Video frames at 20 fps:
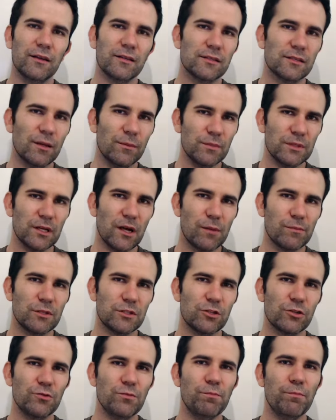sometimes
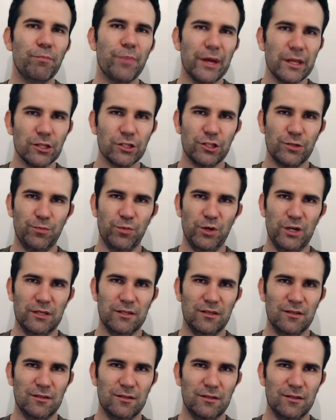do bench
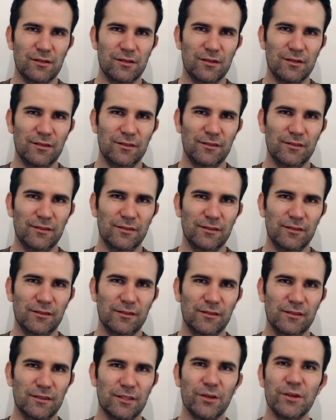presses.
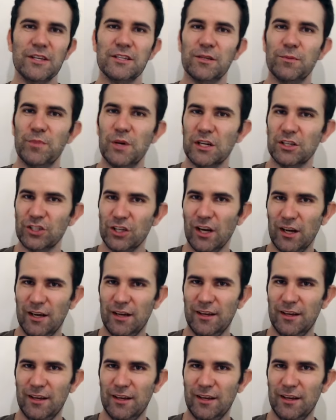So here's a picture